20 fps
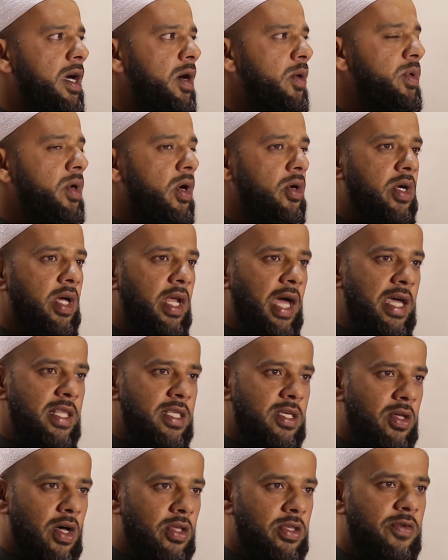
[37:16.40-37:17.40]
We are
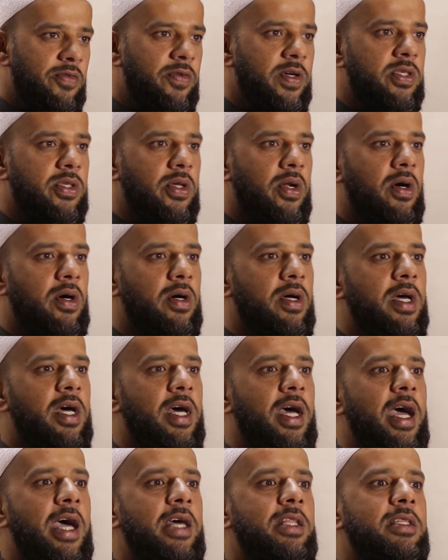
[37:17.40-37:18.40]
created on the fitrah,
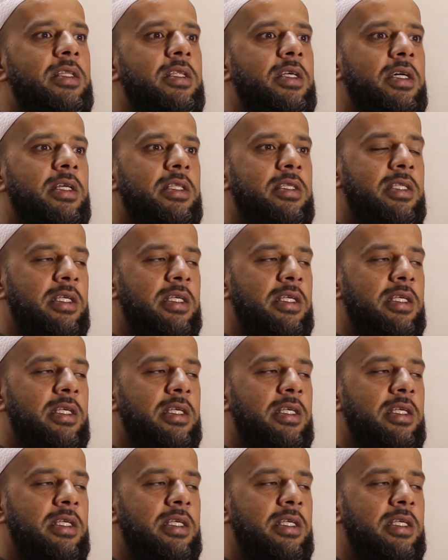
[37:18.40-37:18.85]
and the,